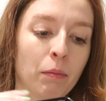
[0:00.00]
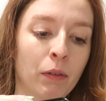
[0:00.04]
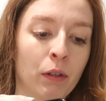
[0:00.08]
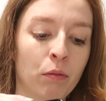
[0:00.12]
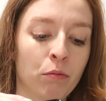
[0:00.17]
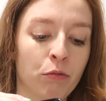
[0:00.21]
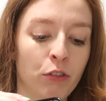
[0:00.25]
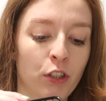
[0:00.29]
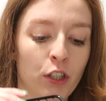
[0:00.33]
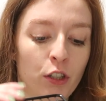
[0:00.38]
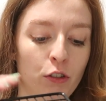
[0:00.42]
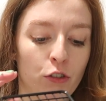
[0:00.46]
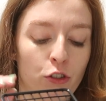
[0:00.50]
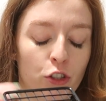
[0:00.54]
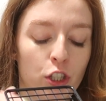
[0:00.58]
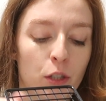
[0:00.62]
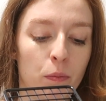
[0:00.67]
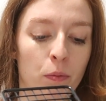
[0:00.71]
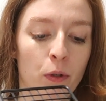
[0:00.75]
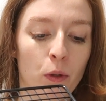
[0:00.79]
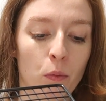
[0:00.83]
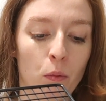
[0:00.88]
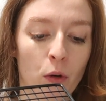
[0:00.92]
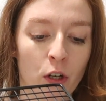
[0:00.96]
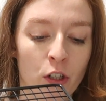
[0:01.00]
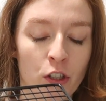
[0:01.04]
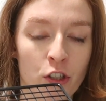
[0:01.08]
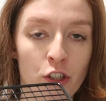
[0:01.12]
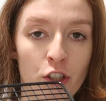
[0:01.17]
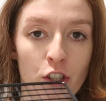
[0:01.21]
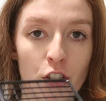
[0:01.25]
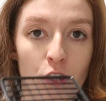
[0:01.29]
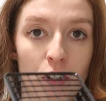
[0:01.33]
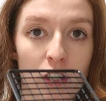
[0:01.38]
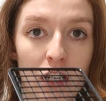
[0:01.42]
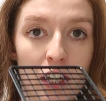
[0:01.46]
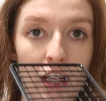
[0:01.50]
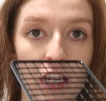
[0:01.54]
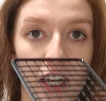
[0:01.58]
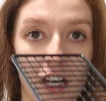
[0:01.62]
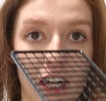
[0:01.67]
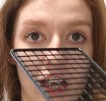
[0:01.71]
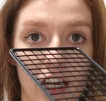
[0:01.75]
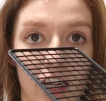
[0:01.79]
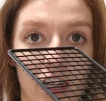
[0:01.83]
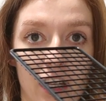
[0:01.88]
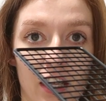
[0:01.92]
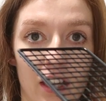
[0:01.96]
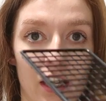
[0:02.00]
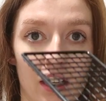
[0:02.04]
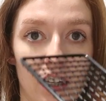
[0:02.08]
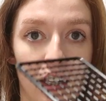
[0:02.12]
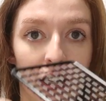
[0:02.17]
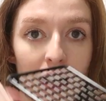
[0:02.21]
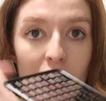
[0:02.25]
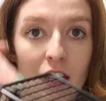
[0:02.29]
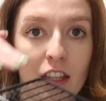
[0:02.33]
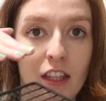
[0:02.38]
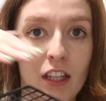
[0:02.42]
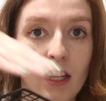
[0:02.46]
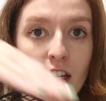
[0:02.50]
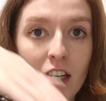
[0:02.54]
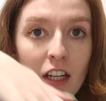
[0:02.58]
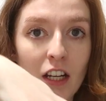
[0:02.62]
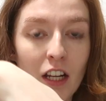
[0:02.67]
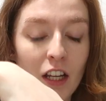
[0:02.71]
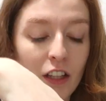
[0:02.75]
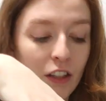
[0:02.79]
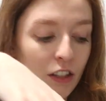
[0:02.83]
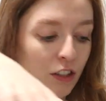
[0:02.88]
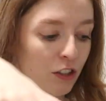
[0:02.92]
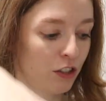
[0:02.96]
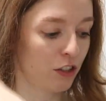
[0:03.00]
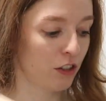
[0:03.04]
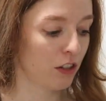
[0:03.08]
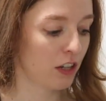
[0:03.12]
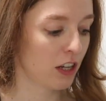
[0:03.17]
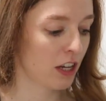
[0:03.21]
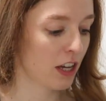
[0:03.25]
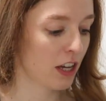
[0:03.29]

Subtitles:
I'm confused. You put one shoe here and then another shoe